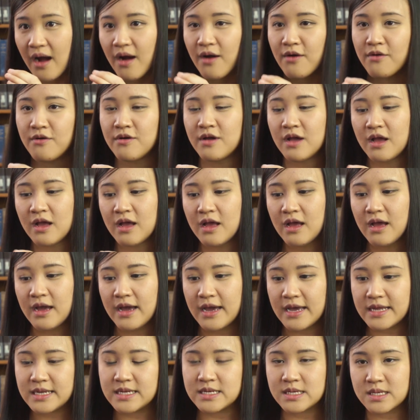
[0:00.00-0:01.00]
how
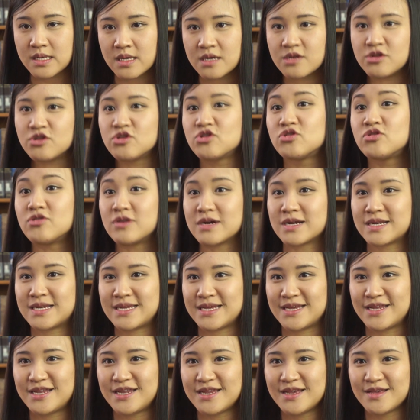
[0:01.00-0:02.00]
it is
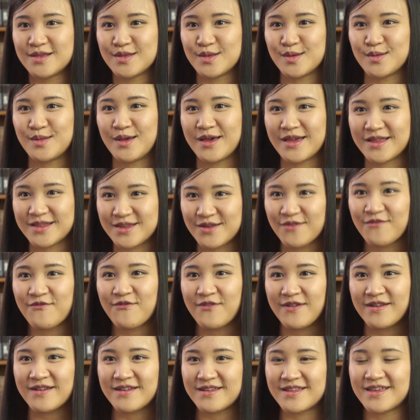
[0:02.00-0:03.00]
constructed. So like
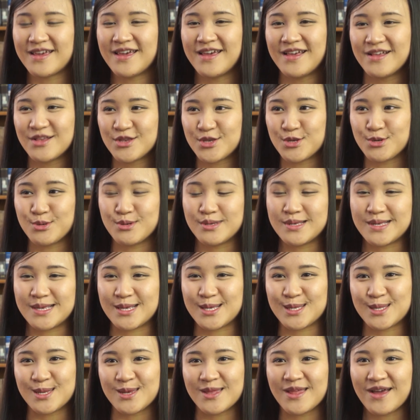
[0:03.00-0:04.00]
different
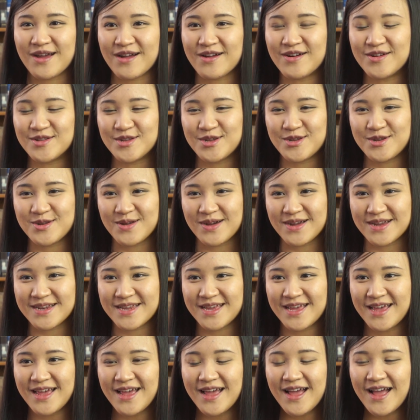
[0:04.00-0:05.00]
sources to that construct.
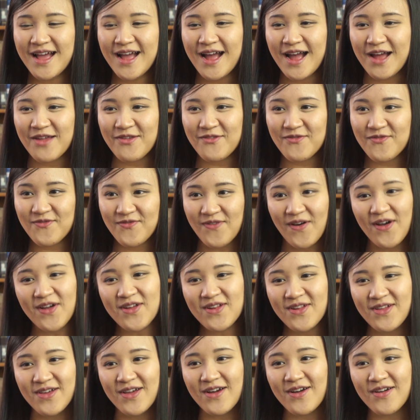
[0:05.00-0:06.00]
And
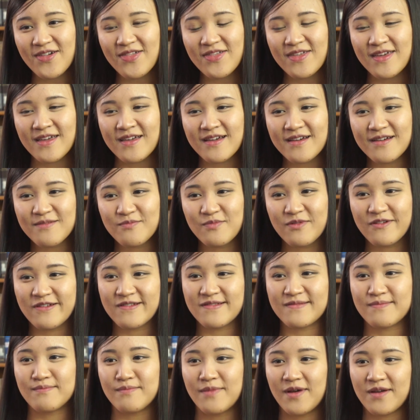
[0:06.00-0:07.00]
finally, I think,
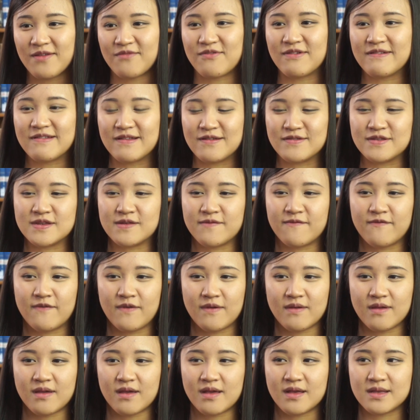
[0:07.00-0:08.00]
because my research
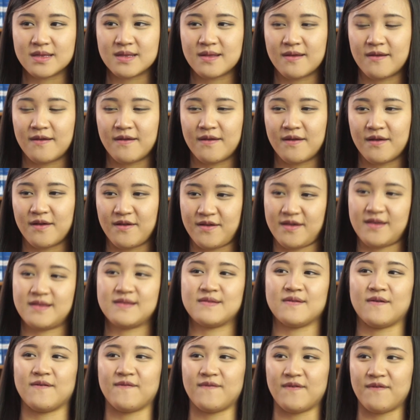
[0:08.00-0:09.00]

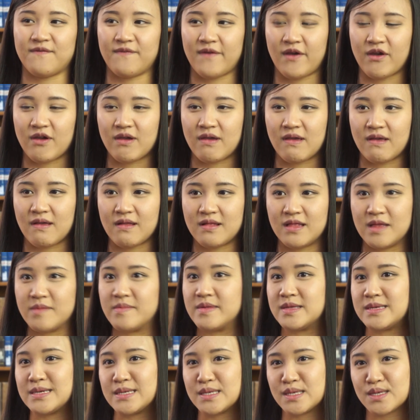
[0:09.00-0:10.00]
is of a very
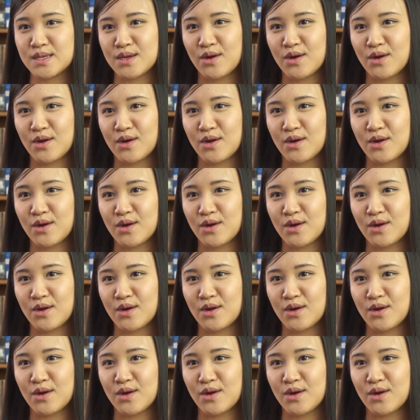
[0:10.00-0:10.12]
limited